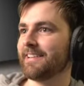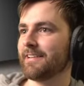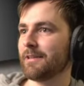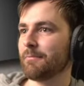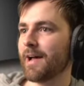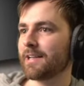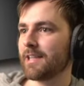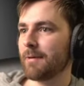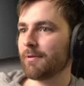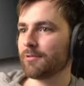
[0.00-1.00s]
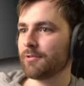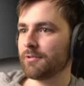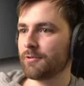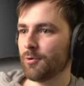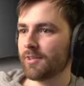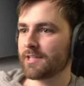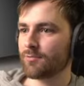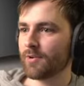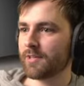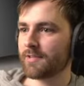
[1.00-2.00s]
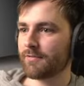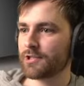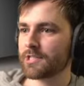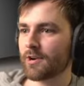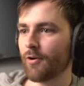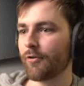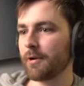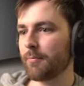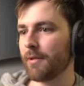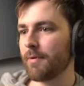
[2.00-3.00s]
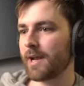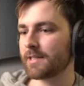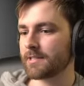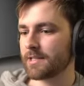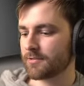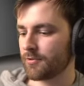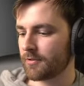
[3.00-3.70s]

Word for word: the bad thing about doing this when the physics are already pre-baked is that you,